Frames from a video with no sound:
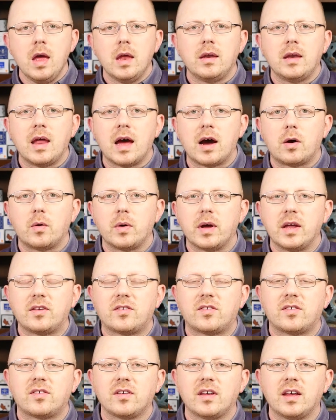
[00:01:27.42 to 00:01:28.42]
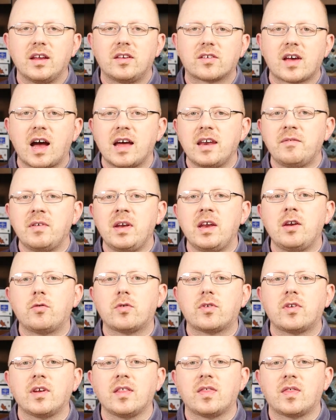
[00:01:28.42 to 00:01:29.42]
Now, it's kind of an
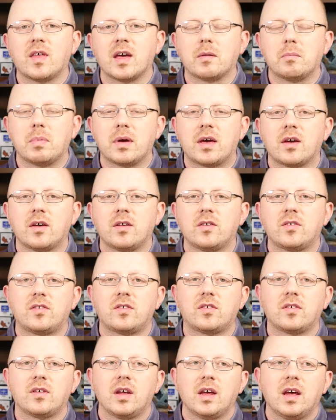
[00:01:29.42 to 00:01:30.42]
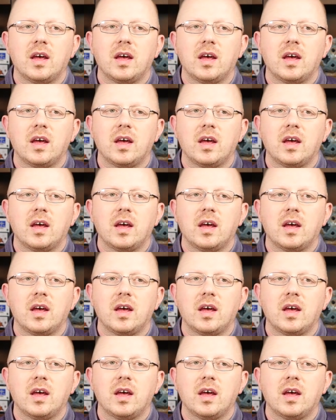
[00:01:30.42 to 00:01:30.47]
interesting thing because,